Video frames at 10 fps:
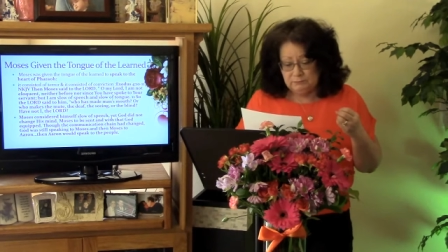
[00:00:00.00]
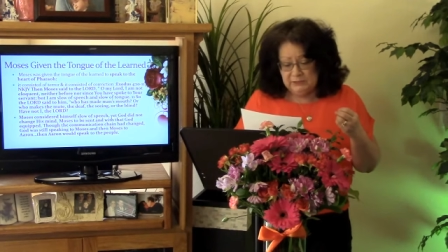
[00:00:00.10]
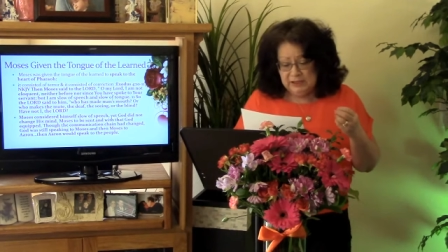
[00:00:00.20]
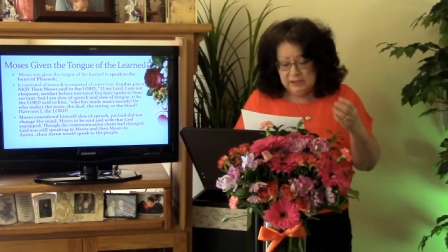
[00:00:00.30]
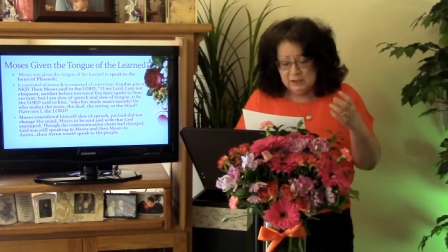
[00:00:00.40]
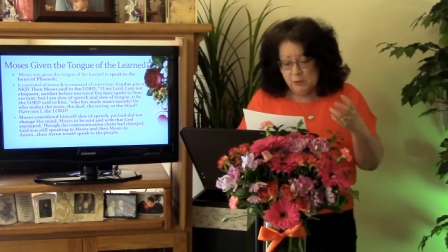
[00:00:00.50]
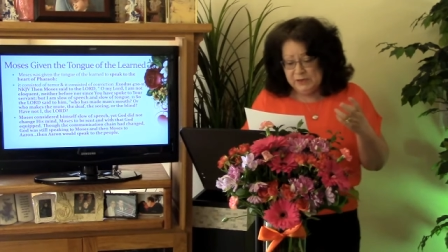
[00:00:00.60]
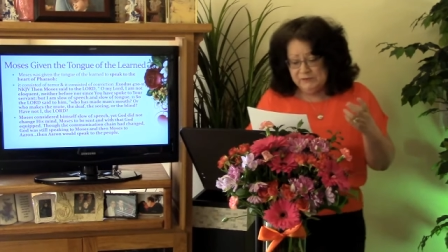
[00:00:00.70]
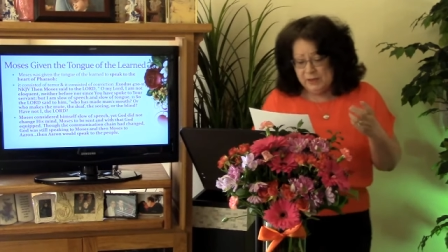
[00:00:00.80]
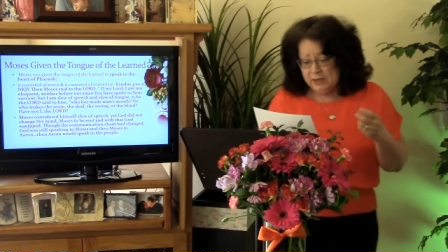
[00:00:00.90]
And so
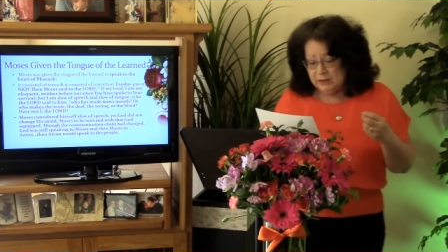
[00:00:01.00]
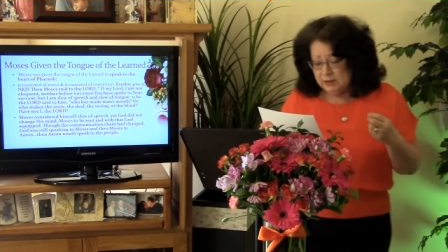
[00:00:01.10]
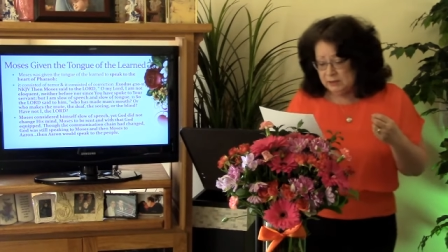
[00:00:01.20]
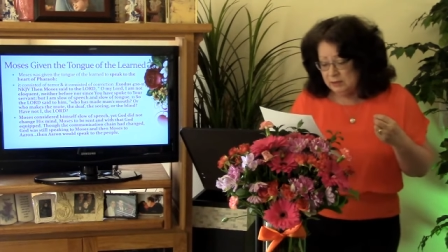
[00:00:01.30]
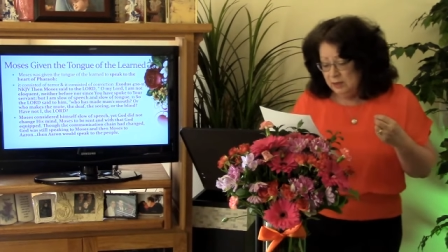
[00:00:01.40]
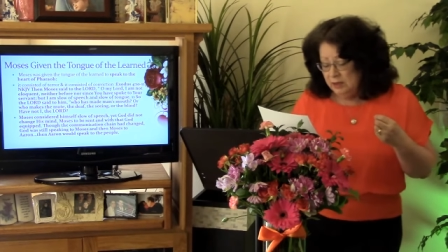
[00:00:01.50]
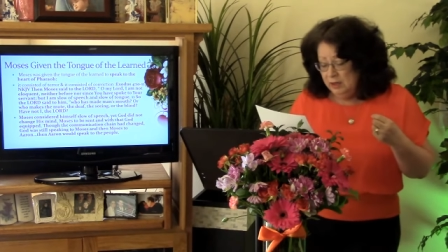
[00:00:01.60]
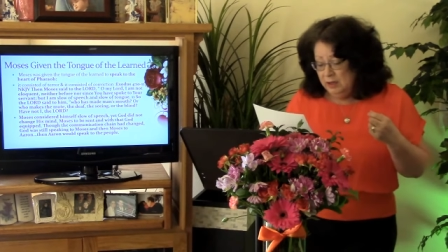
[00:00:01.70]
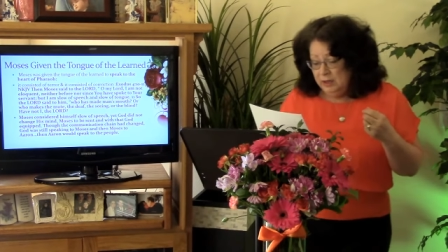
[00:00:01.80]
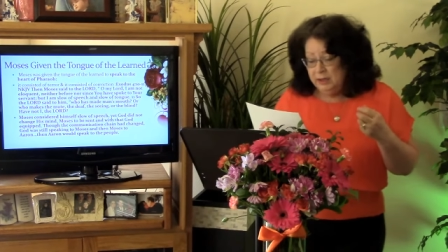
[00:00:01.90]
we find this
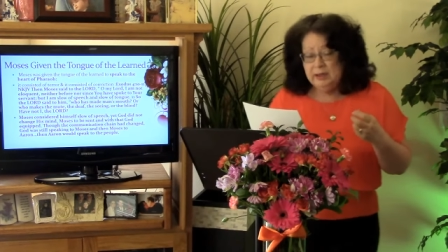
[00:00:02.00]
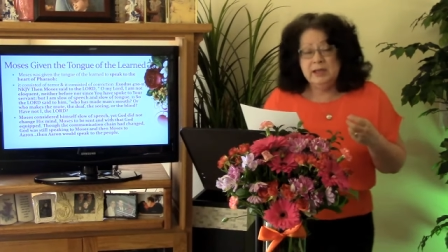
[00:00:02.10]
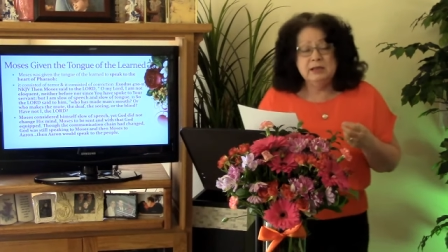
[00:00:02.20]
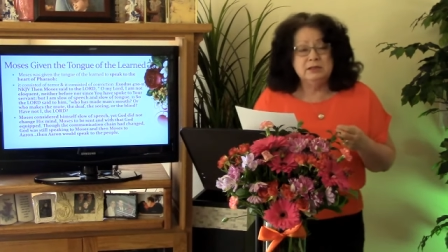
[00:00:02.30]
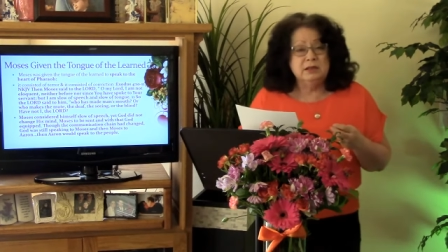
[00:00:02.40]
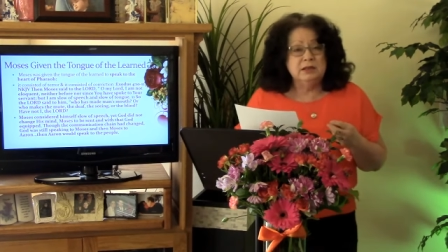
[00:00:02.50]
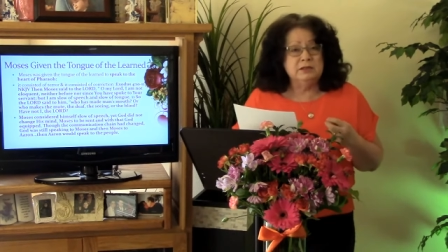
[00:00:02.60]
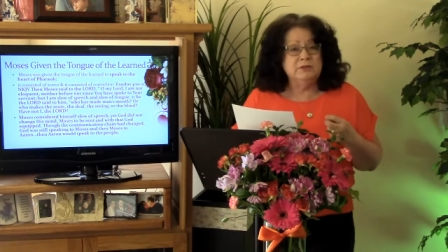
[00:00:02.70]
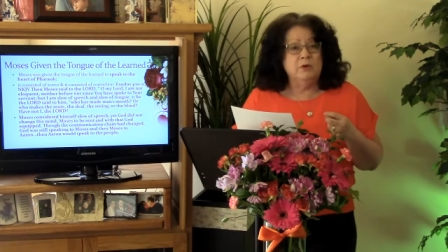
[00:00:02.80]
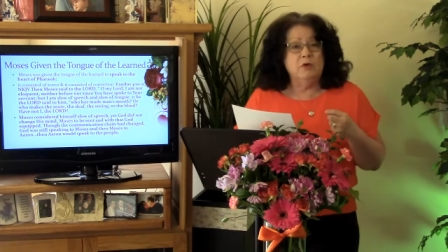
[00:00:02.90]
in
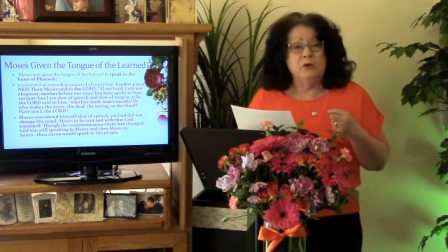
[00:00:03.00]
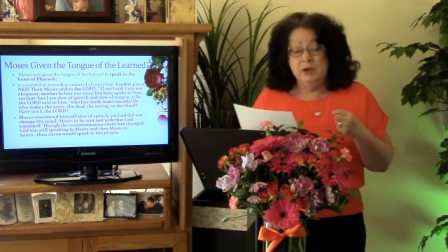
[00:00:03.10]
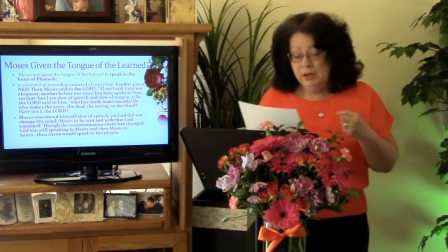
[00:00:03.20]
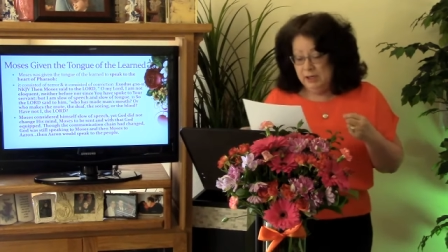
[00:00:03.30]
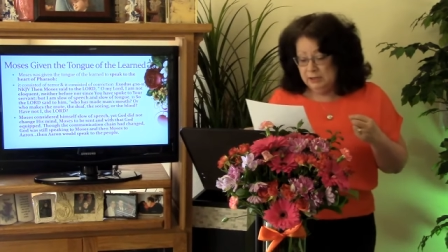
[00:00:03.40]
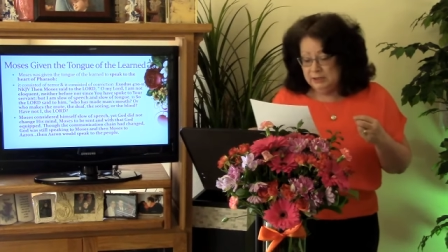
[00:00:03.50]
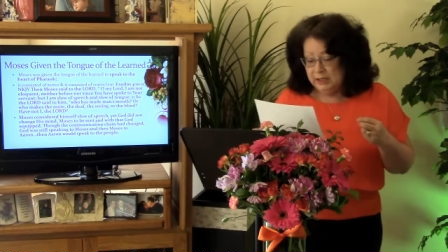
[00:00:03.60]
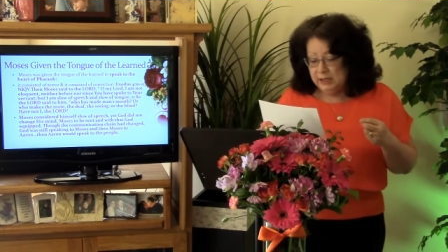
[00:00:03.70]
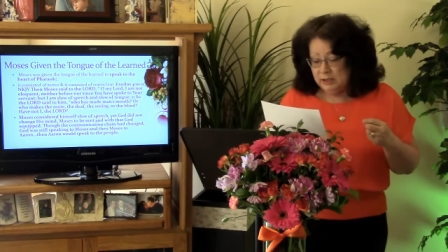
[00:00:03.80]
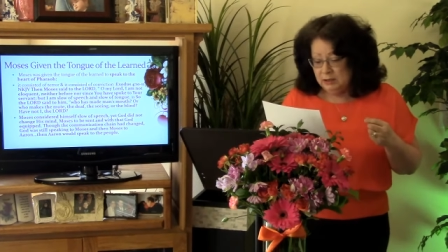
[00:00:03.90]
Exodus 4 and
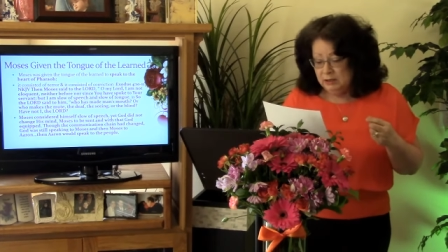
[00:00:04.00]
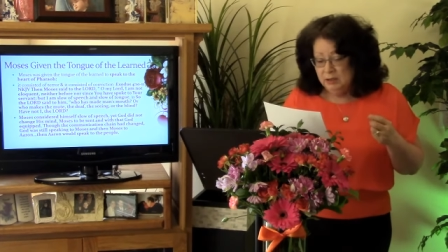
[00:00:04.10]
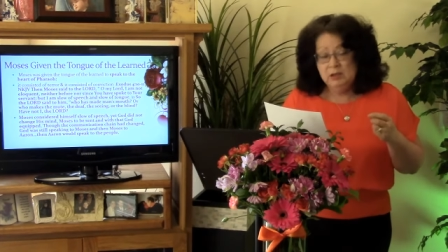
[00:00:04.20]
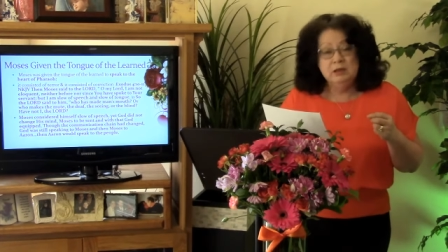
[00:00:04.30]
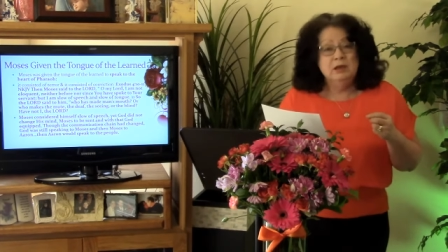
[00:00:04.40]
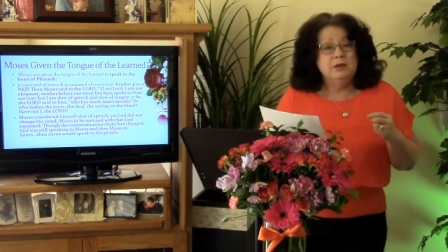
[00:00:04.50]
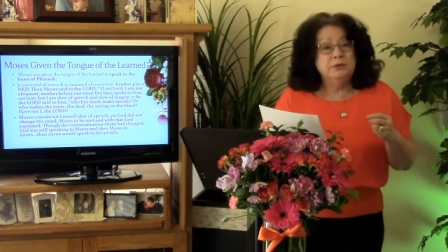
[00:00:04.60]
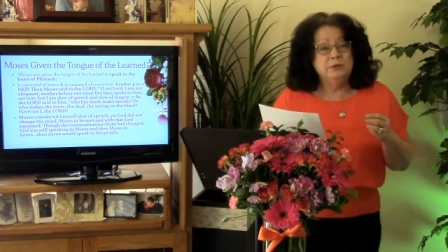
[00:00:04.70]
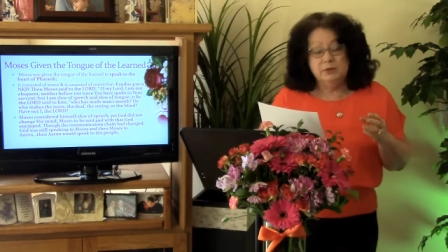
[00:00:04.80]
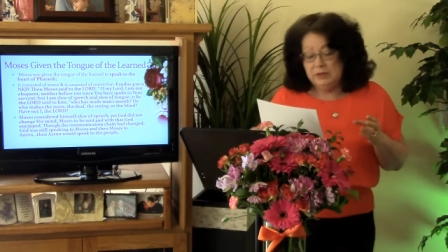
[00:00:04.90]
10
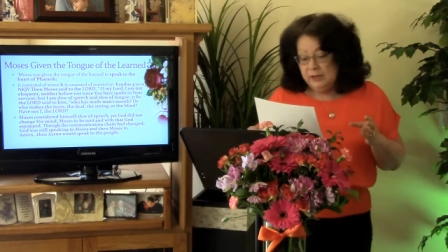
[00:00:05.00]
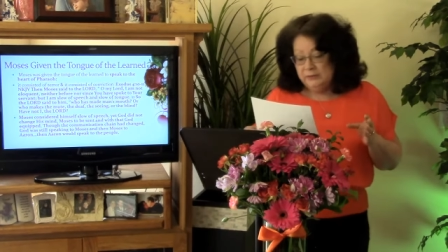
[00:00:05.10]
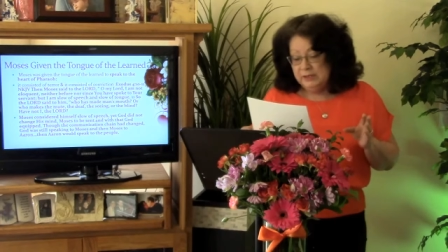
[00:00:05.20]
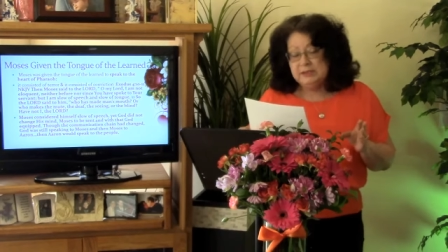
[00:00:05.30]
through 11.